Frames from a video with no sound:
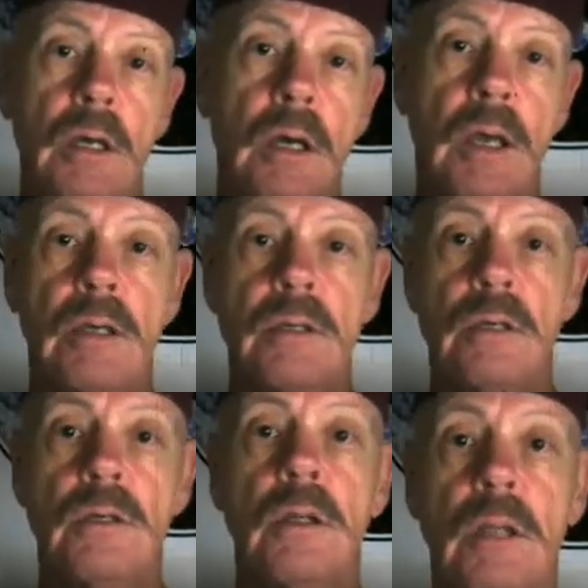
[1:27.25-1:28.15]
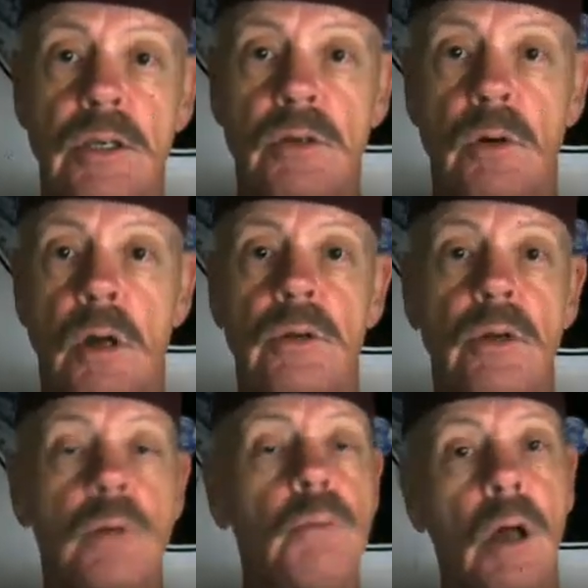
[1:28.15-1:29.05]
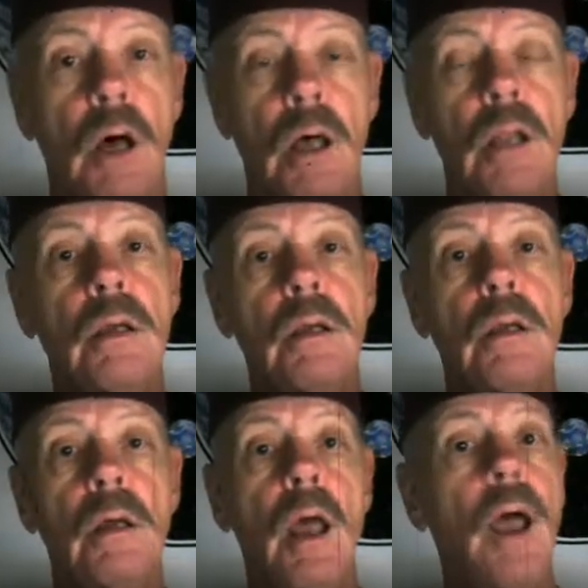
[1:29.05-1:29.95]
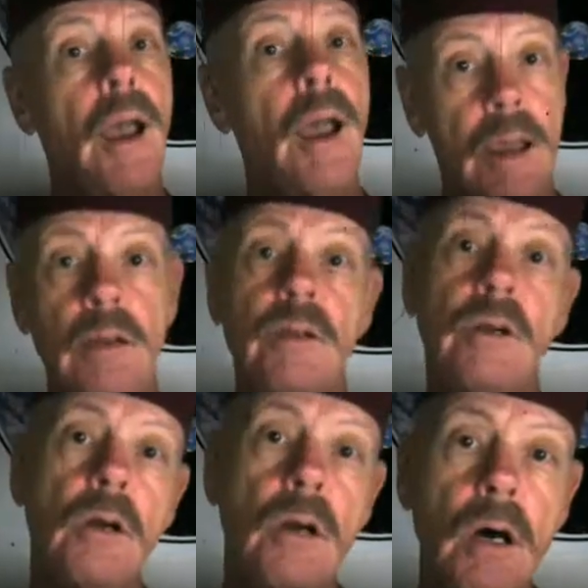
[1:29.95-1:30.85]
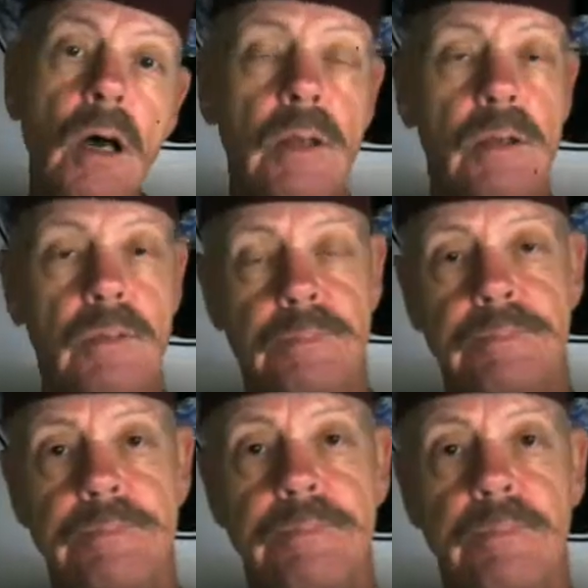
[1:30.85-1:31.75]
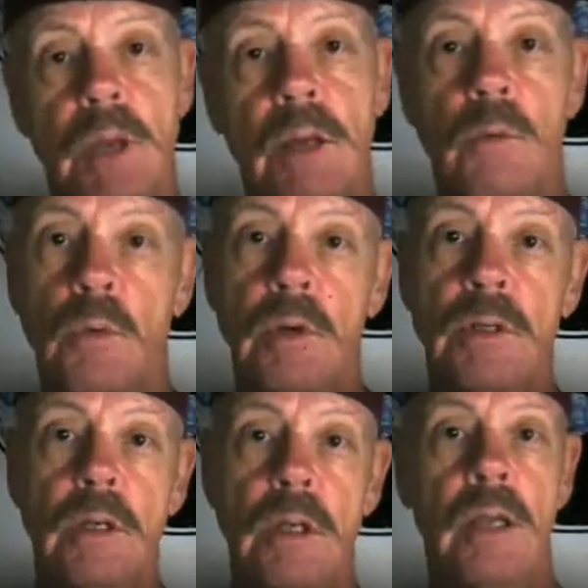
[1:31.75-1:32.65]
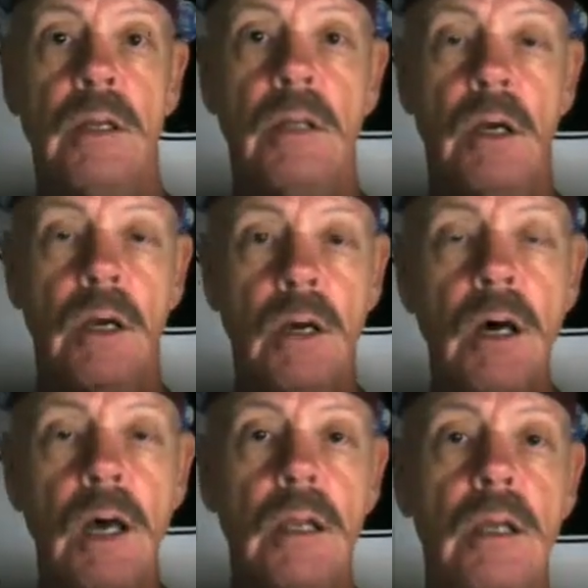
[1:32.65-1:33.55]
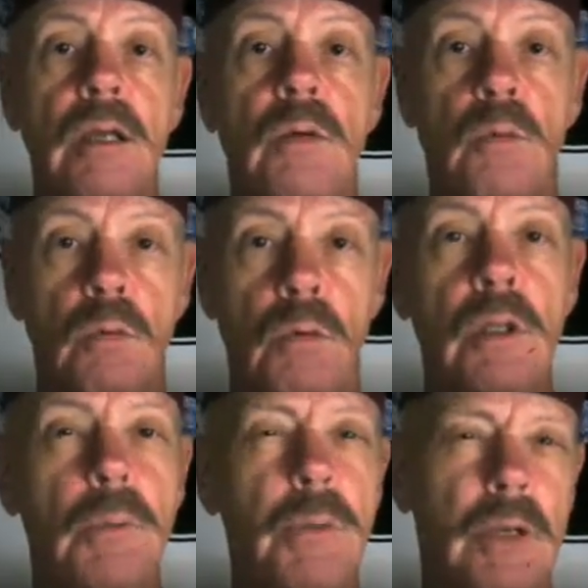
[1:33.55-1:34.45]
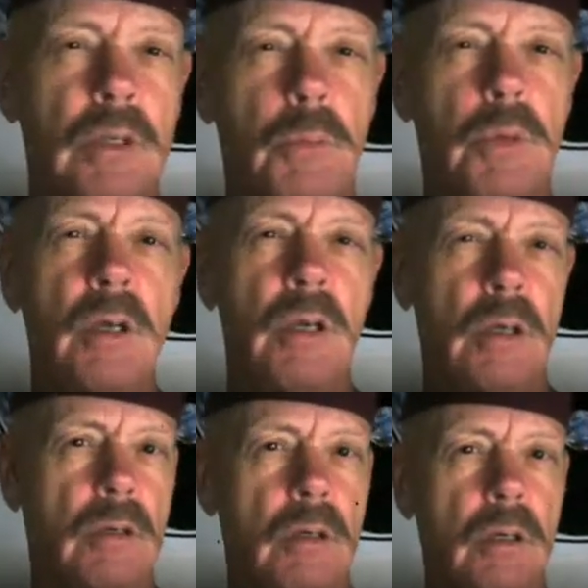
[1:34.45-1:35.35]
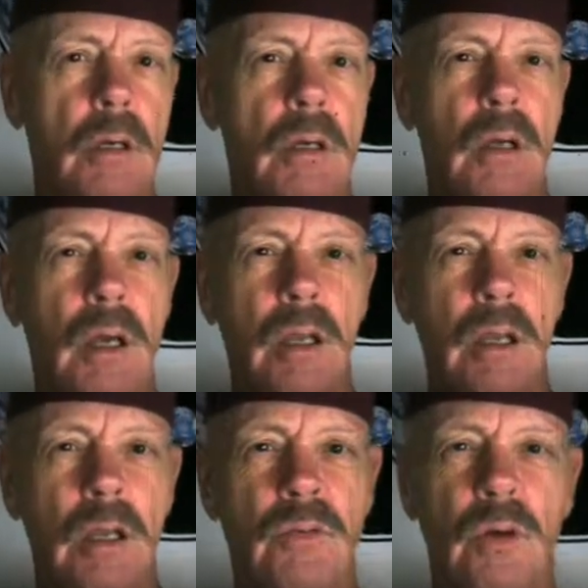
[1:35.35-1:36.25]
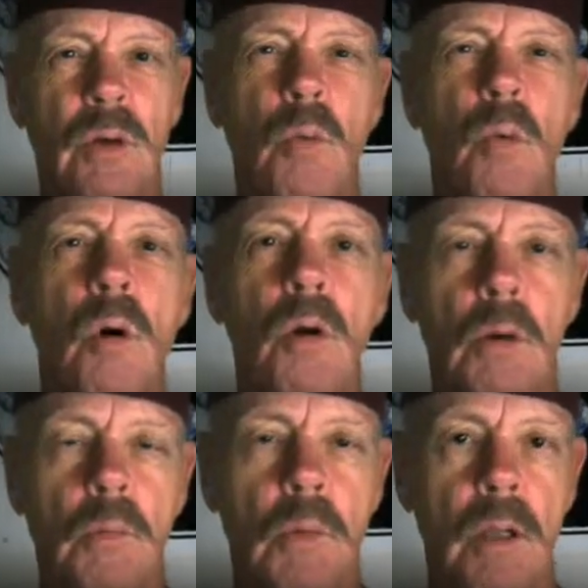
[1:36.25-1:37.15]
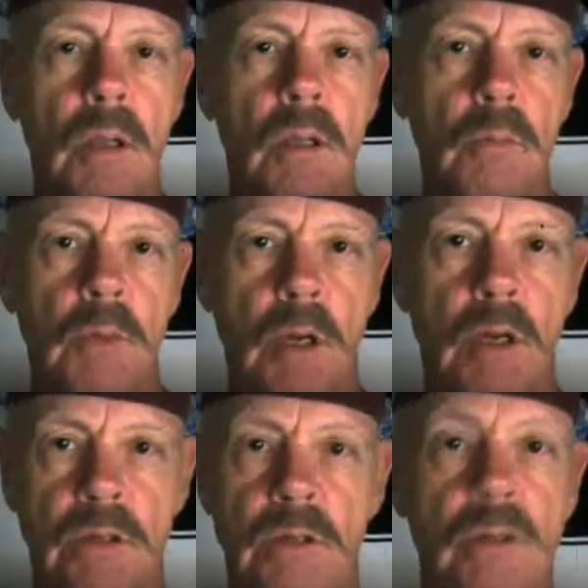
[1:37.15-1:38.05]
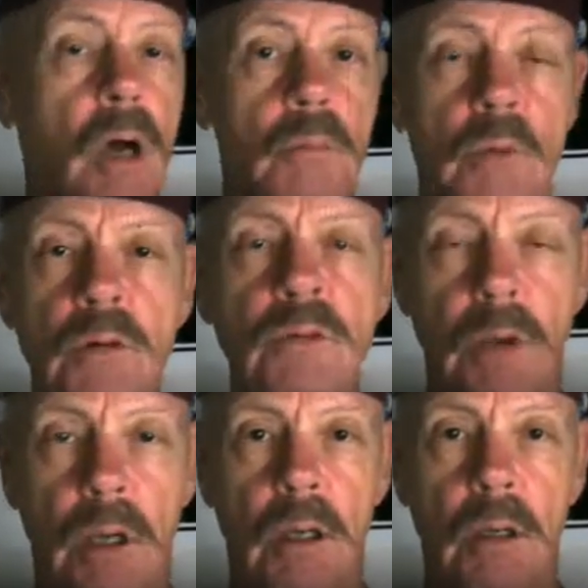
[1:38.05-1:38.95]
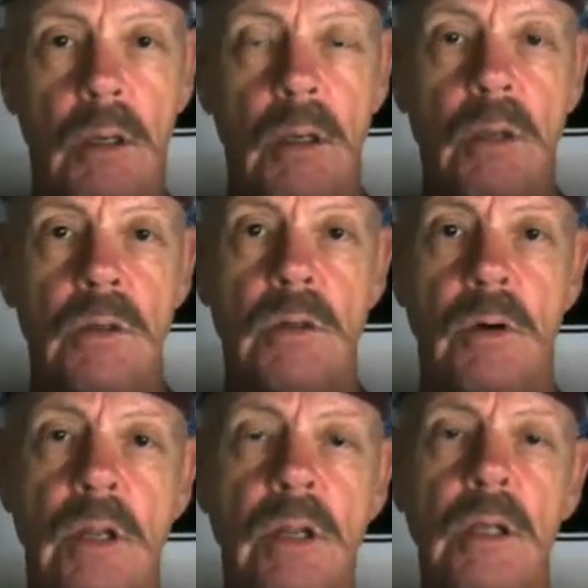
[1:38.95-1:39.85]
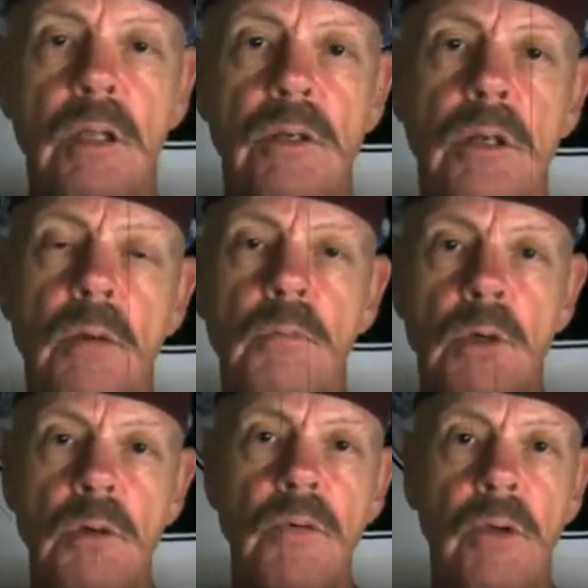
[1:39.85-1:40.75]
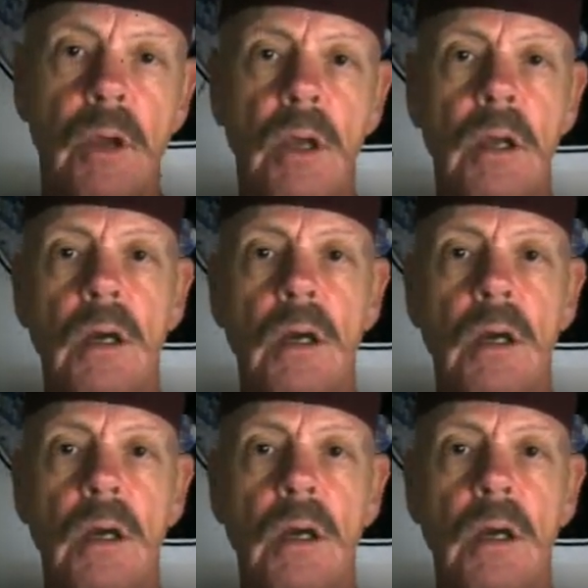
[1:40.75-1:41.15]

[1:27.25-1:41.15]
excess cholesterol in your blood, and in your gut. And in the gut, it really picks up heat, and it gets very warm because it's not moving. So anything that's not moving